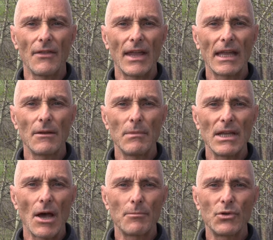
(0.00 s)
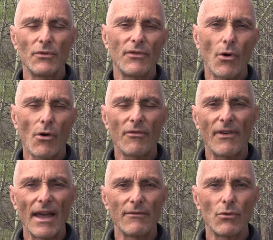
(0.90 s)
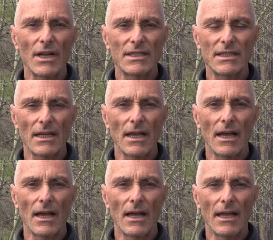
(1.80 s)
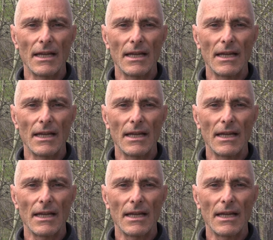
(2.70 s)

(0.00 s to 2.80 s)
they can be up to four or five watts uh,